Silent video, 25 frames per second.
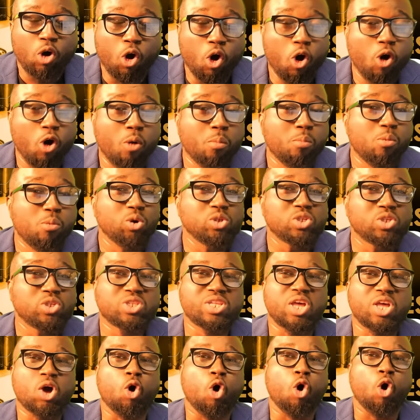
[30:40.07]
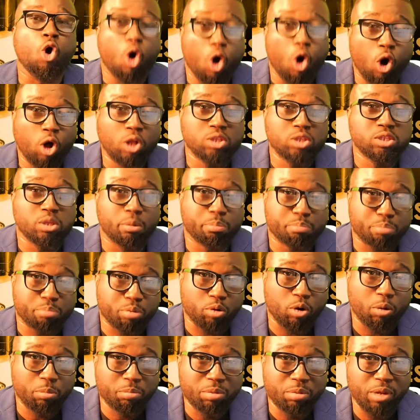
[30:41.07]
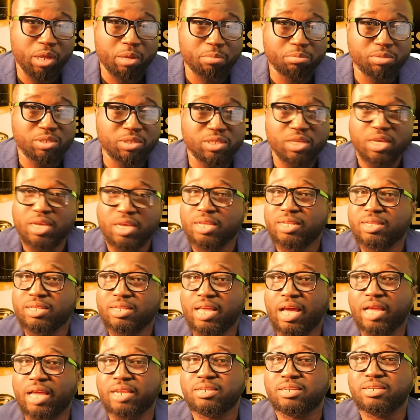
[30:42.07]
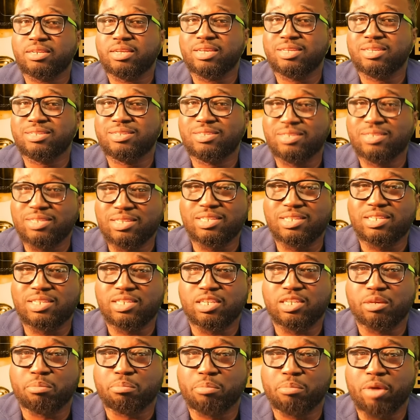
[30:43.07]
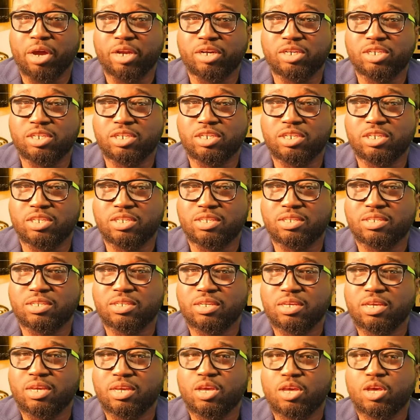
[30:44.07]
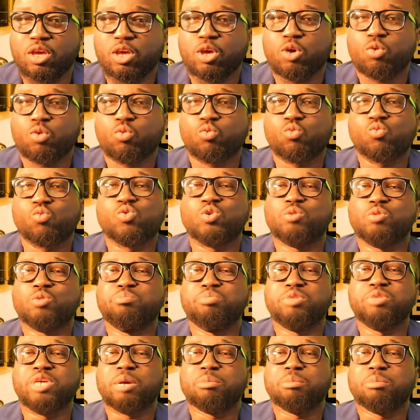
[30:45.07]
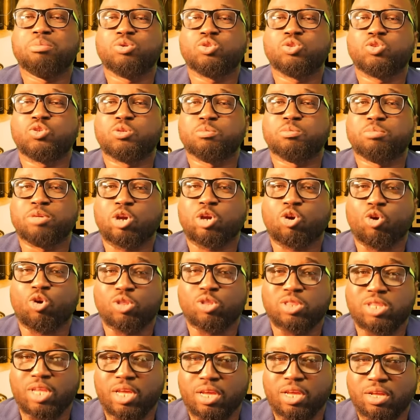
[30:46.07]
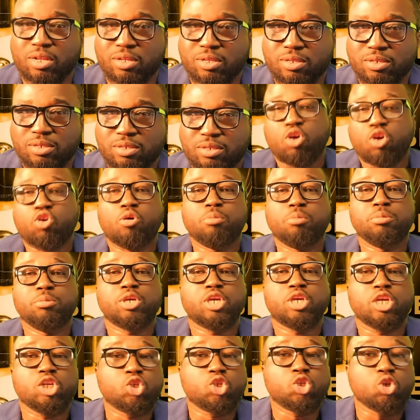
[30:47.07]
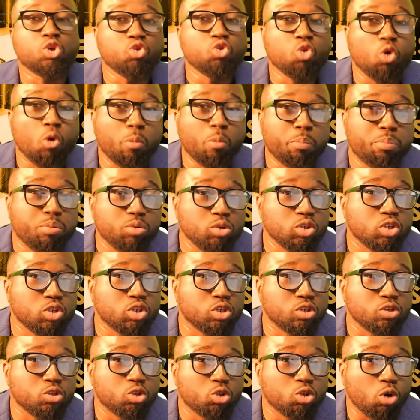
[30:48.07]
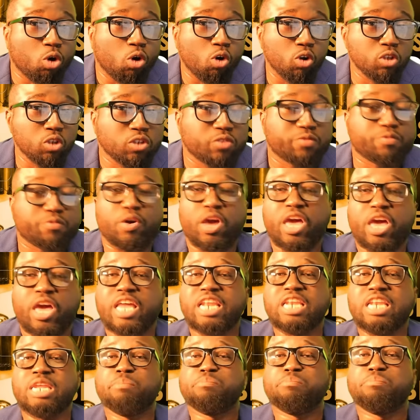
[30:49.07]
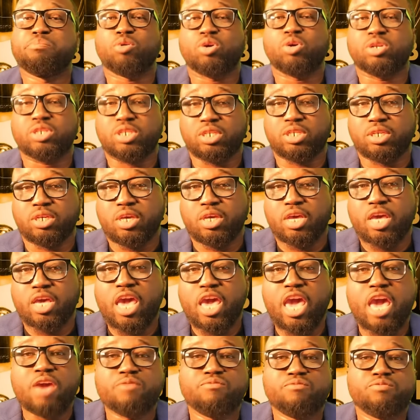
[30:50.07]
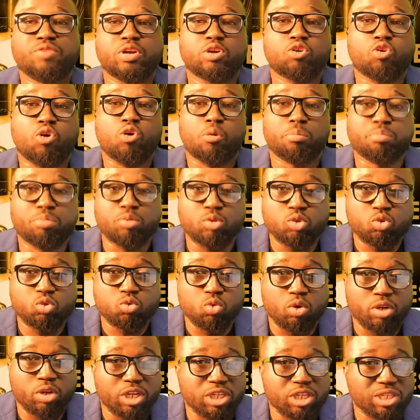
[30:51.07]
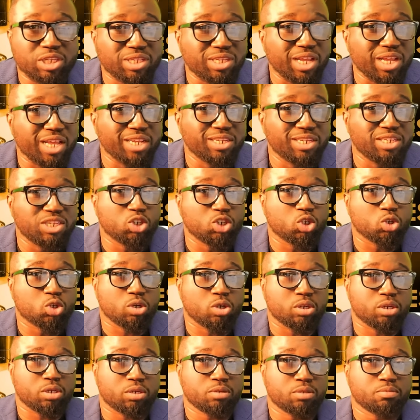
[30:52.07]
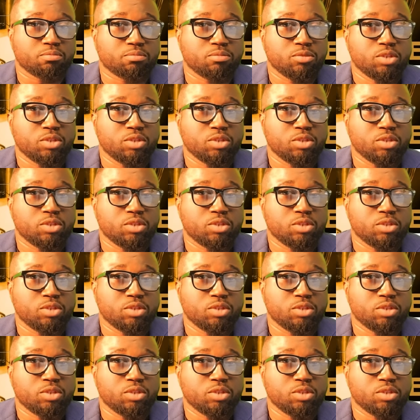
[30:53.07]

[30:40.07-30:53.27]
almost all the problems that exist in marriages would be able to be curtailed. Communication opens the doors for anybody, every couple, to understand each other.